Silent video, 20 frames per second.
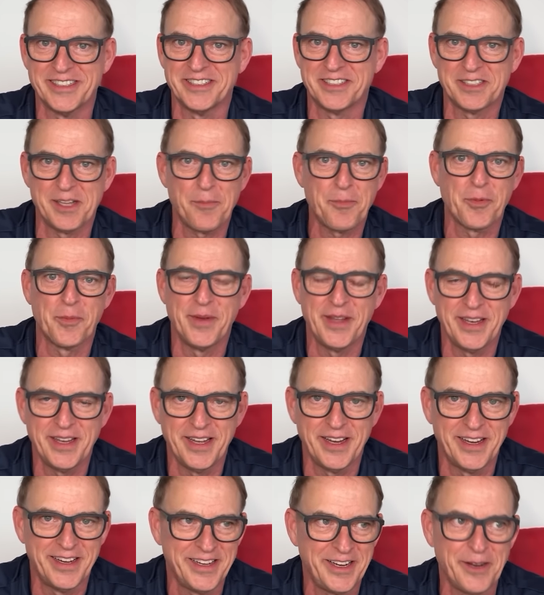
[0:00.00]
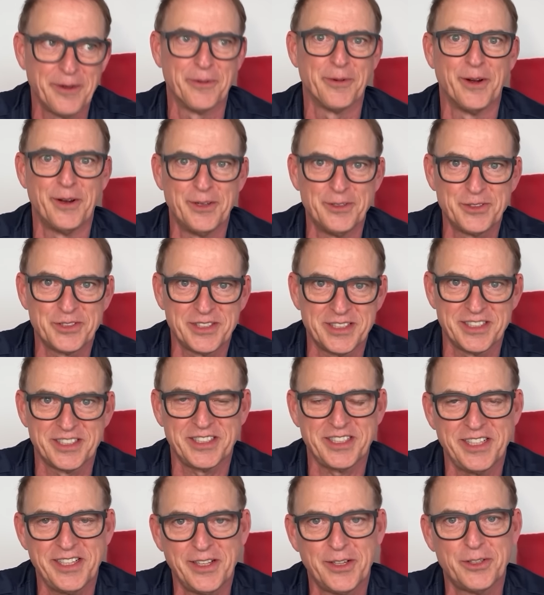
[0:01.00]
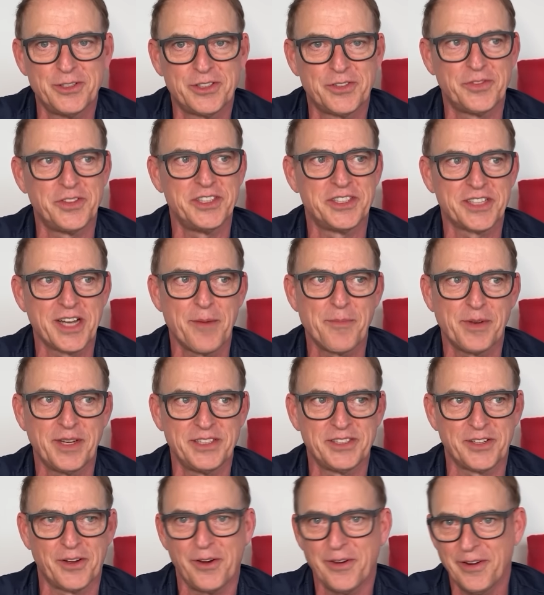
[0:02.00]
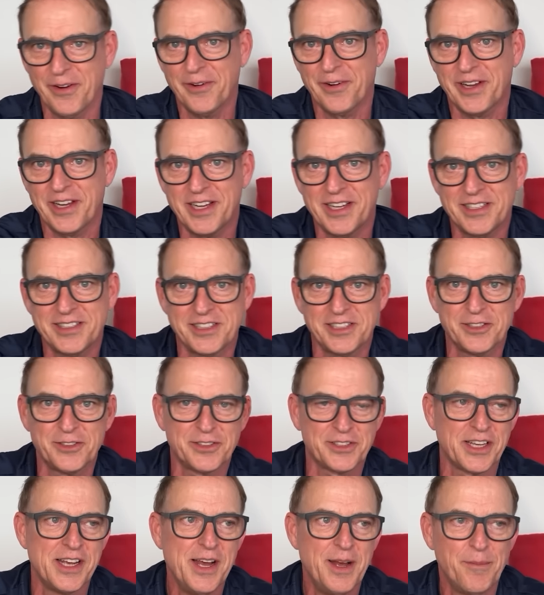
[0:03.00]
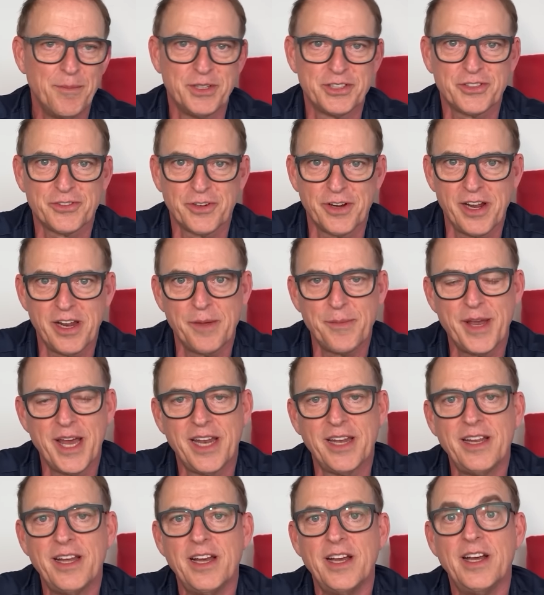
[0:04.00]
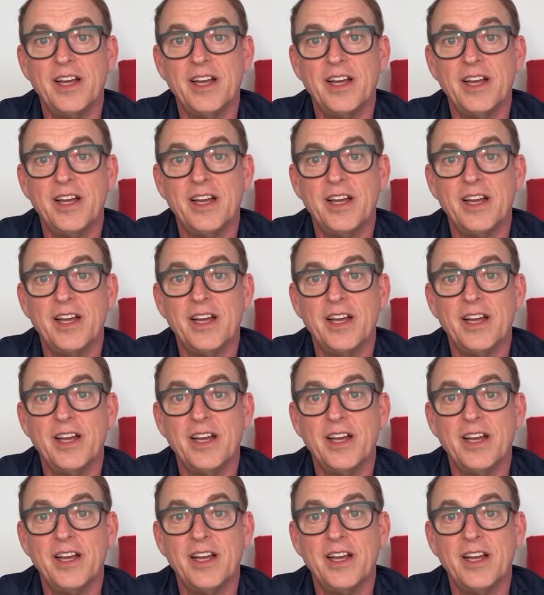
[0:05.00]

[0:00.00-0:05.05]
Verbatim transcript: The supplement uh, heroes, the C E Os of these companies, oh, here he is, here's Mister N M N.